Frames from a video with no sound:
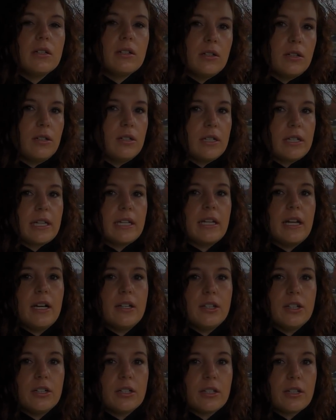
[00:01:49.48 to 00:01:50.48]
hook and
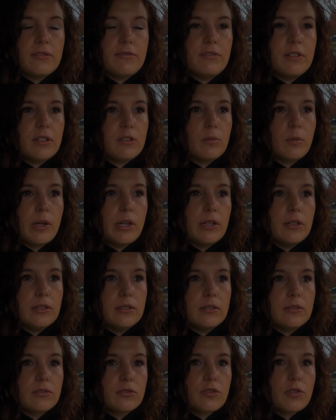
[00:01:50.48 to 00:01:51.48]
unhook a fifth
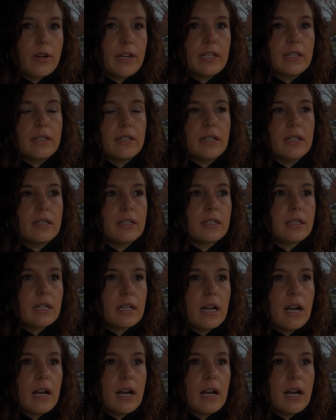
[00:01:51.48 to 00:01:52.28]
wheel trailer,